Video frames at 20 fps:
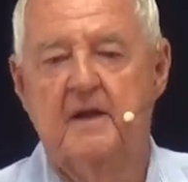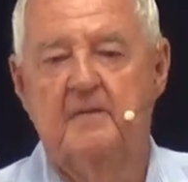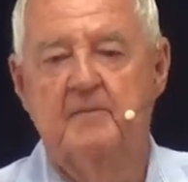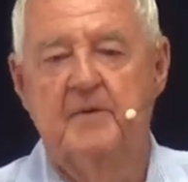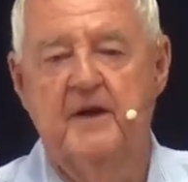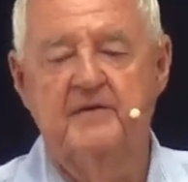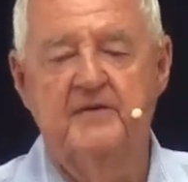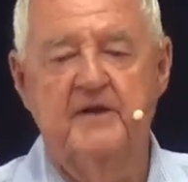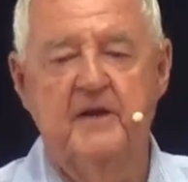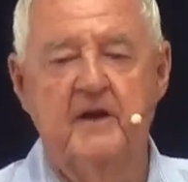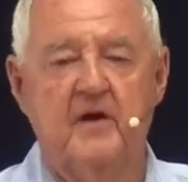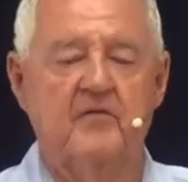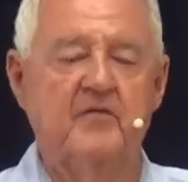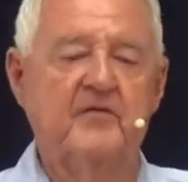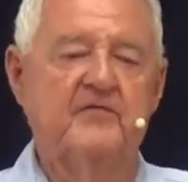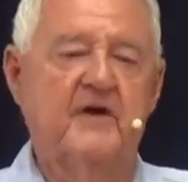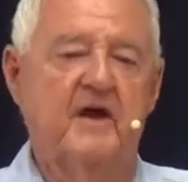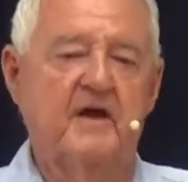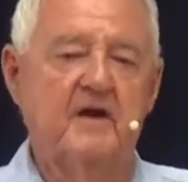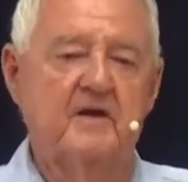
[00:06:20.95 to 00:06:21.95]
But you know,
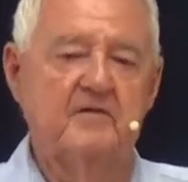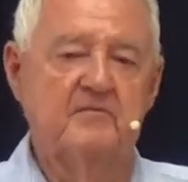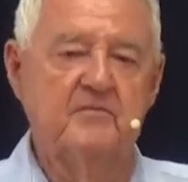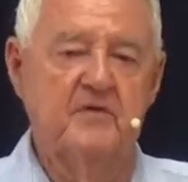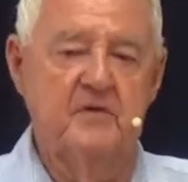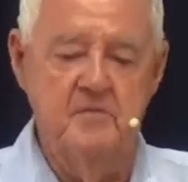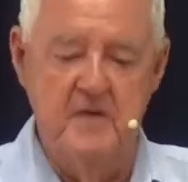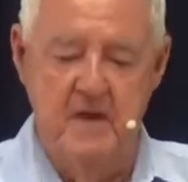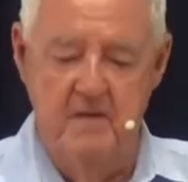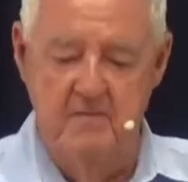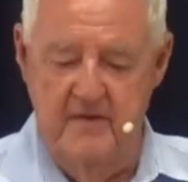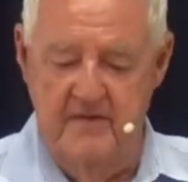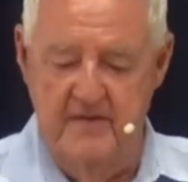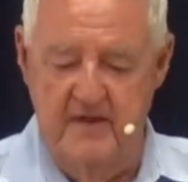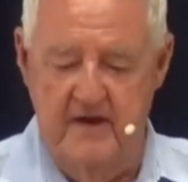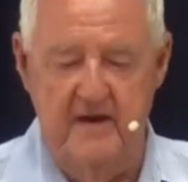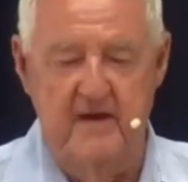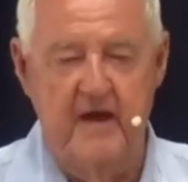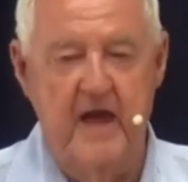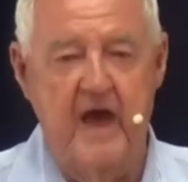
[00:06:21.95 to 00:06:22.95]
we've got to remember
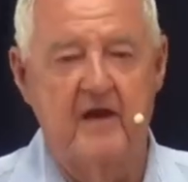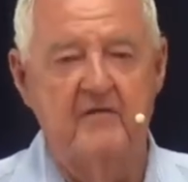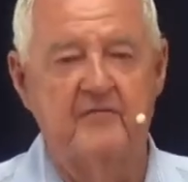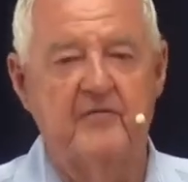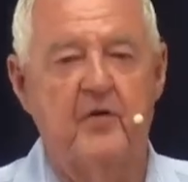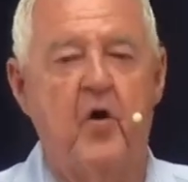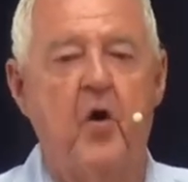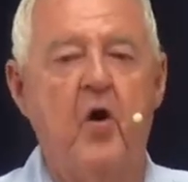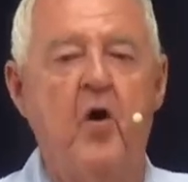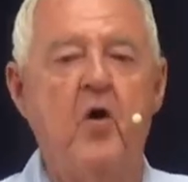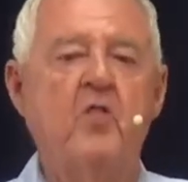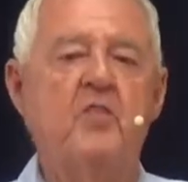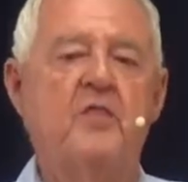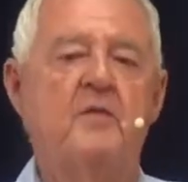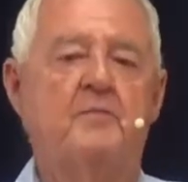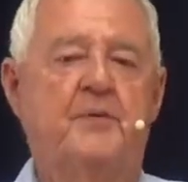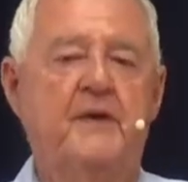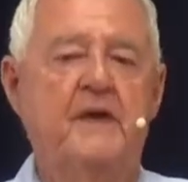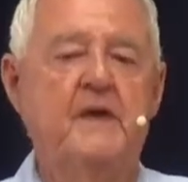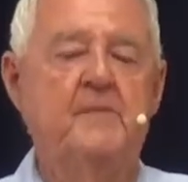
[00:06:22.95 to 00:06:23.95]
that out of all the
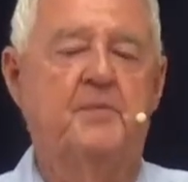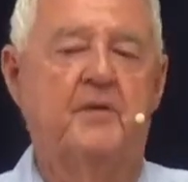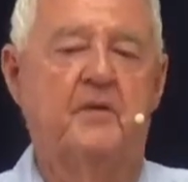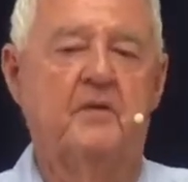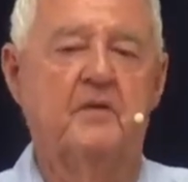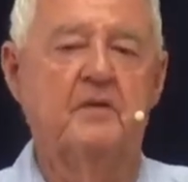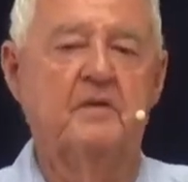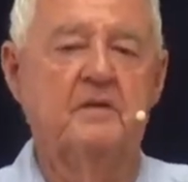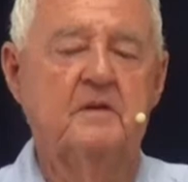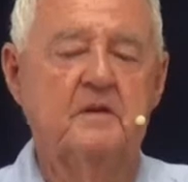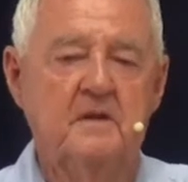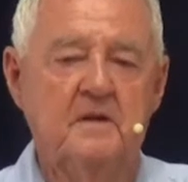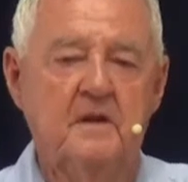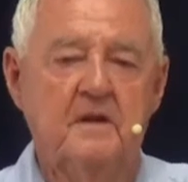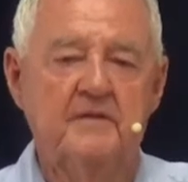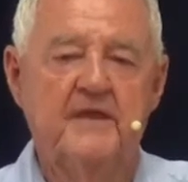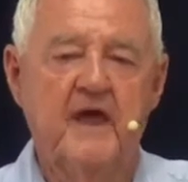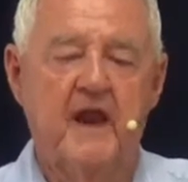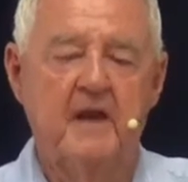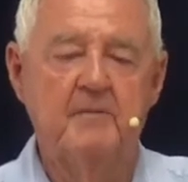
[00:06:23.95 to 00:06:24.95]
people
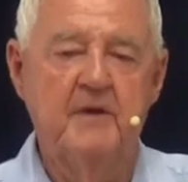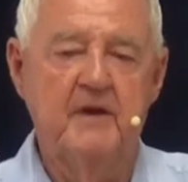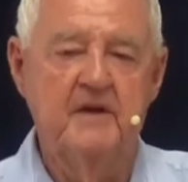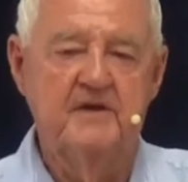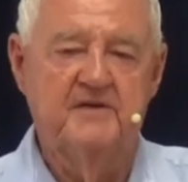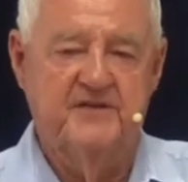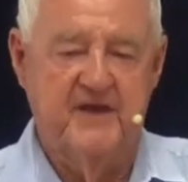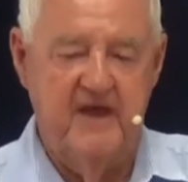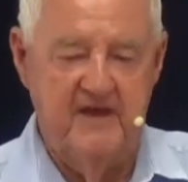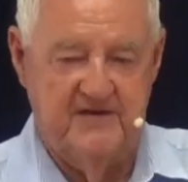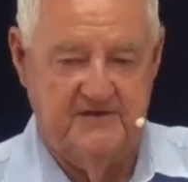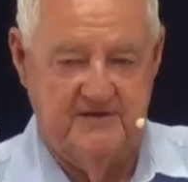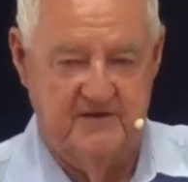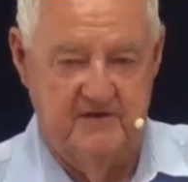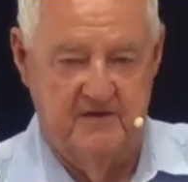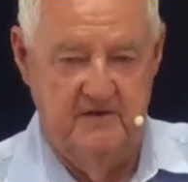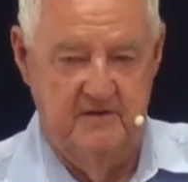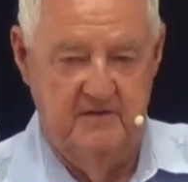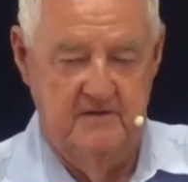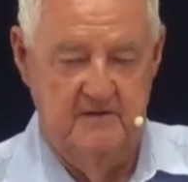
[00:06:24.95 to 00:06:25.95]
that have been
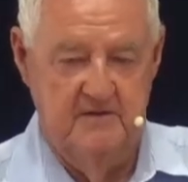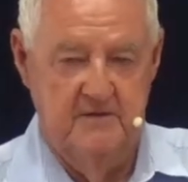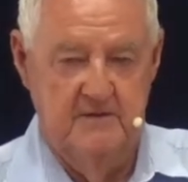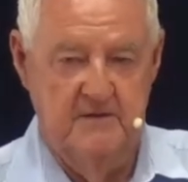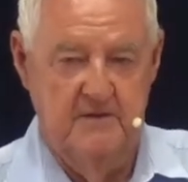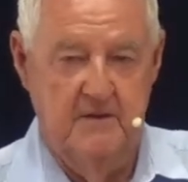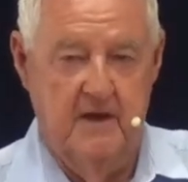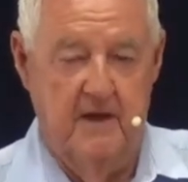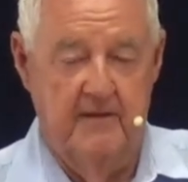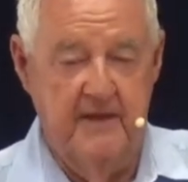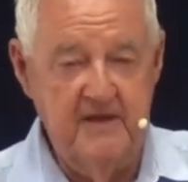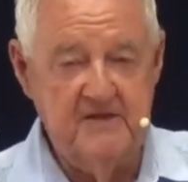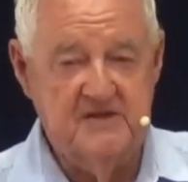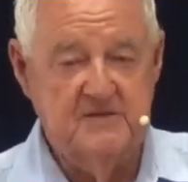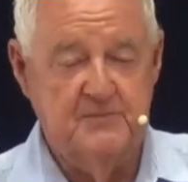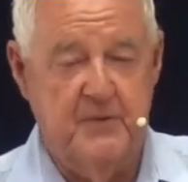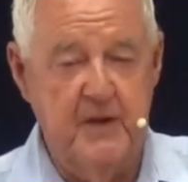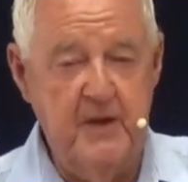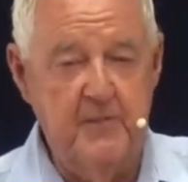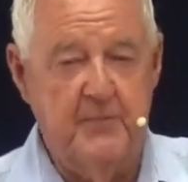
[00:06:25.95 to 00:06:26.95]
tested, and these
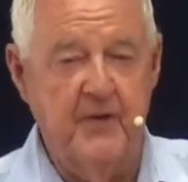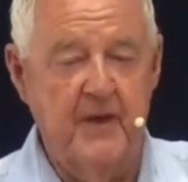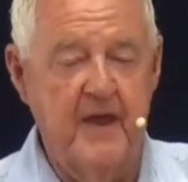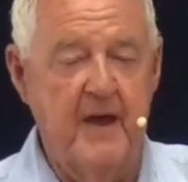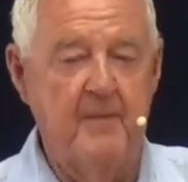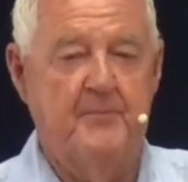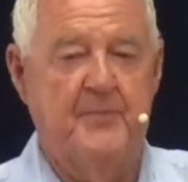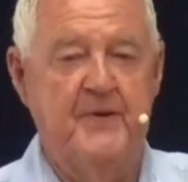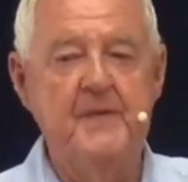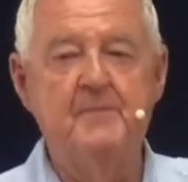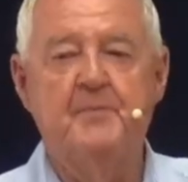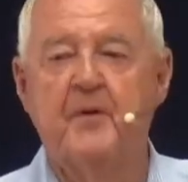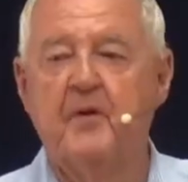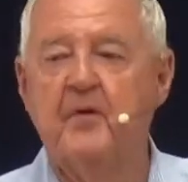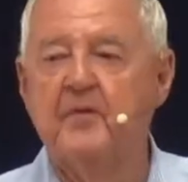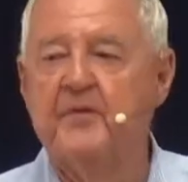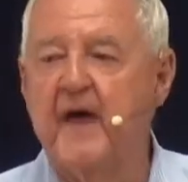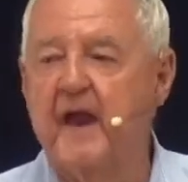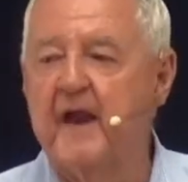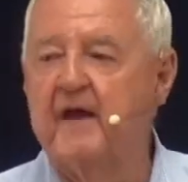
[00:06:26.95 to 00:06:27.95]
people are
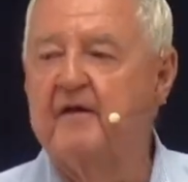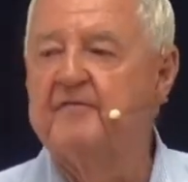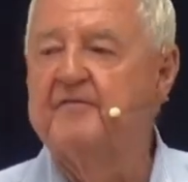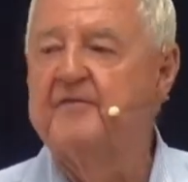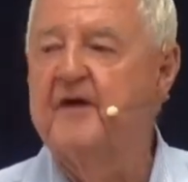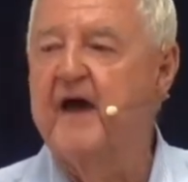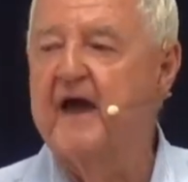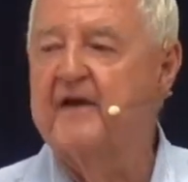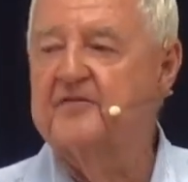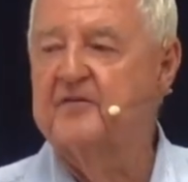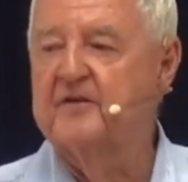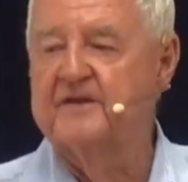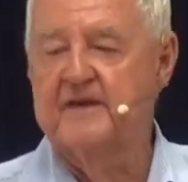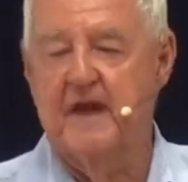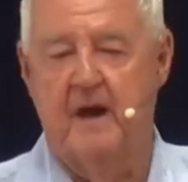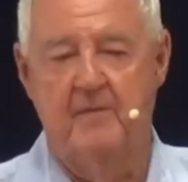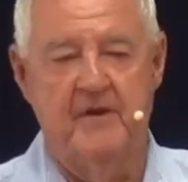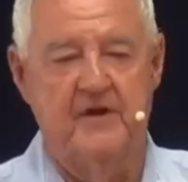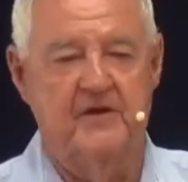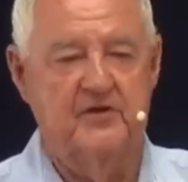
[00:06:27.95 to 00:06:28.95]
people that have actually
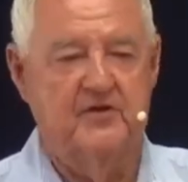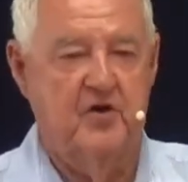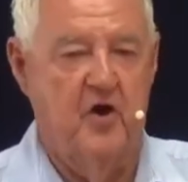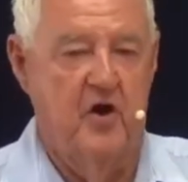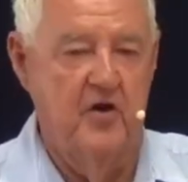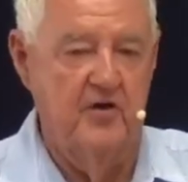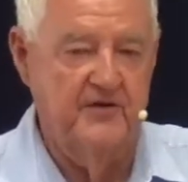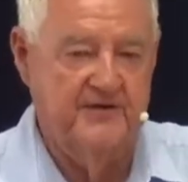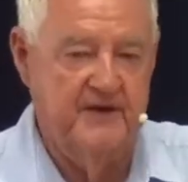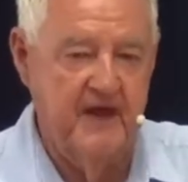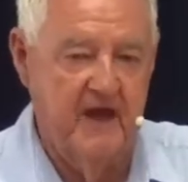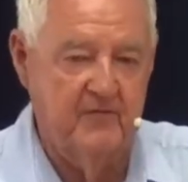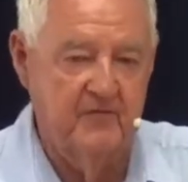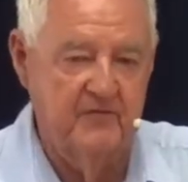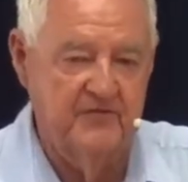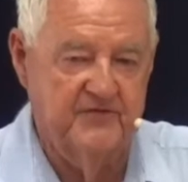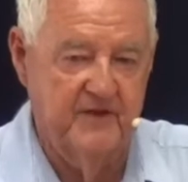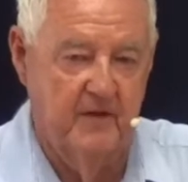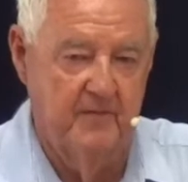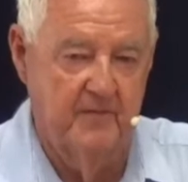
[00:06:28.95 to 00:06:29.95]
come in contact
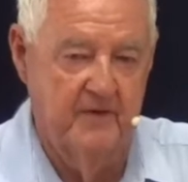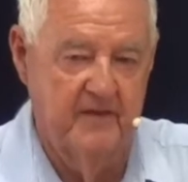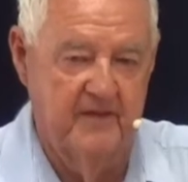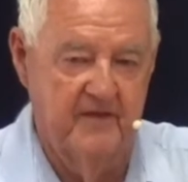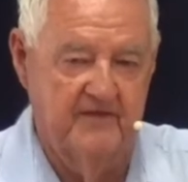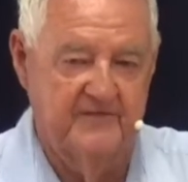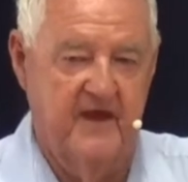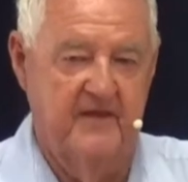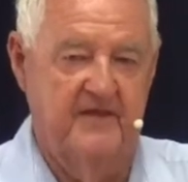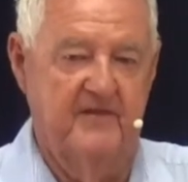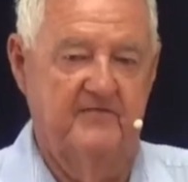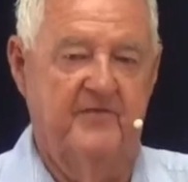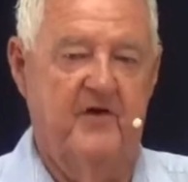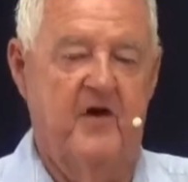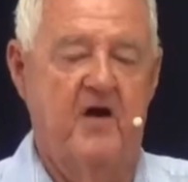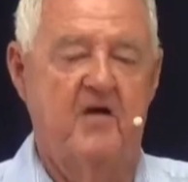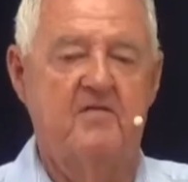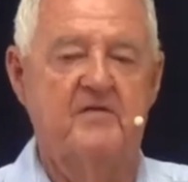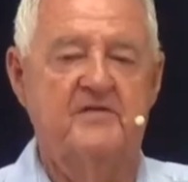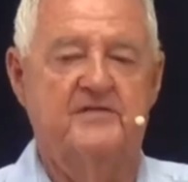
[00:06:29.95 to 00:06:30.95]
with somebody that's had the
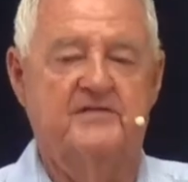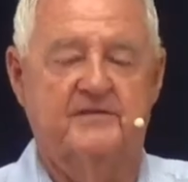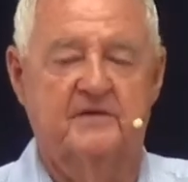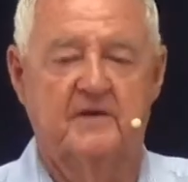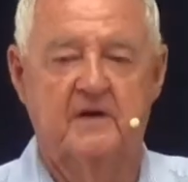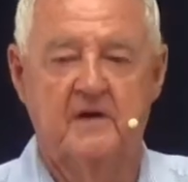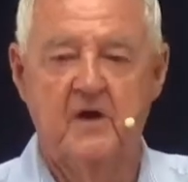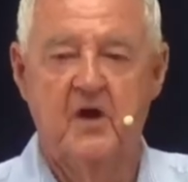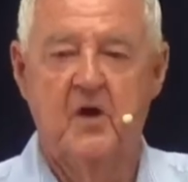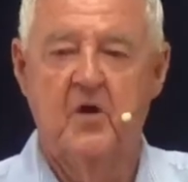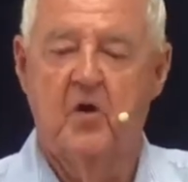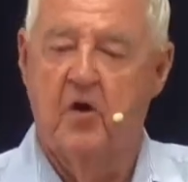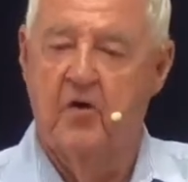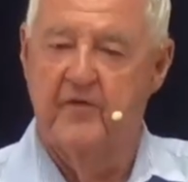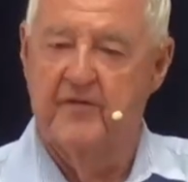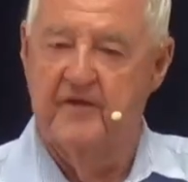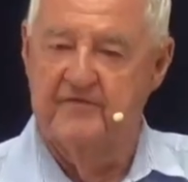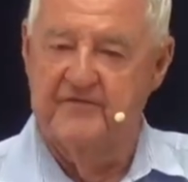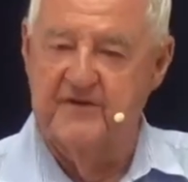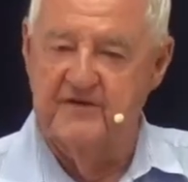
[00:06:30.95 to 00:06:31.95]
virus, or
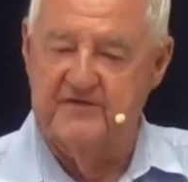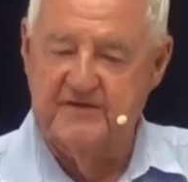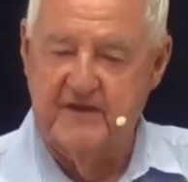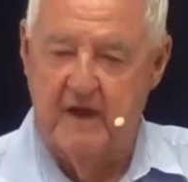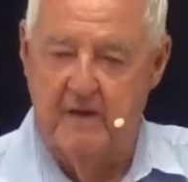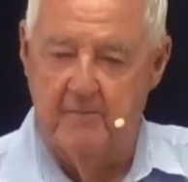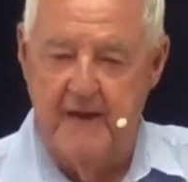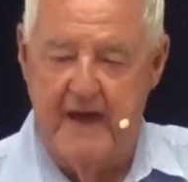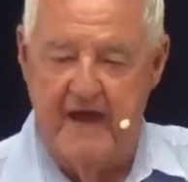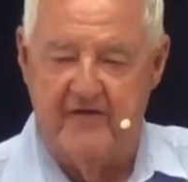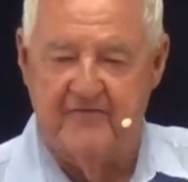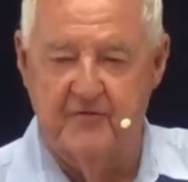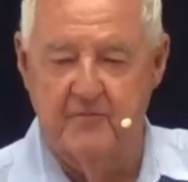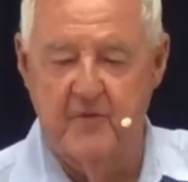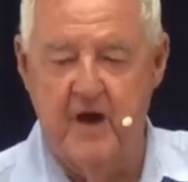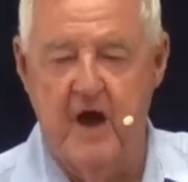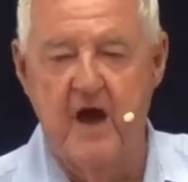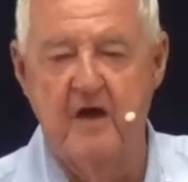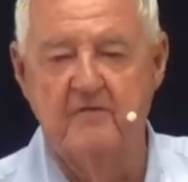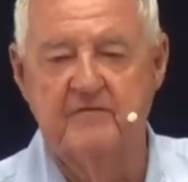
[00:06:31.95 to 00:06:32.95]
they've just come back from
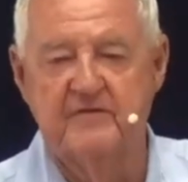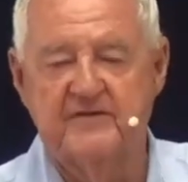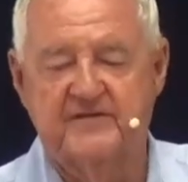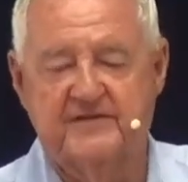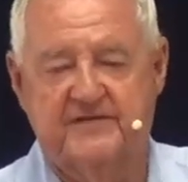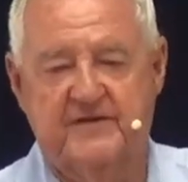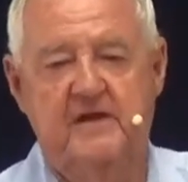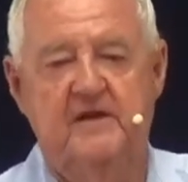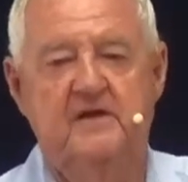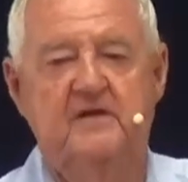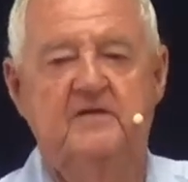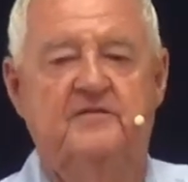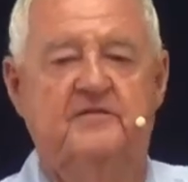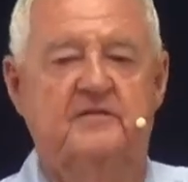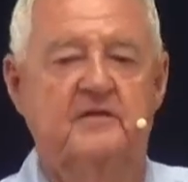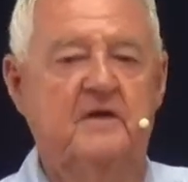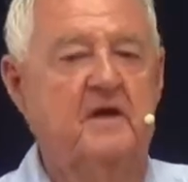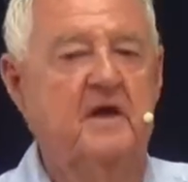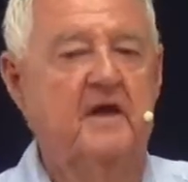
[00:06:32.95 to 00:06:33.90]
overseas.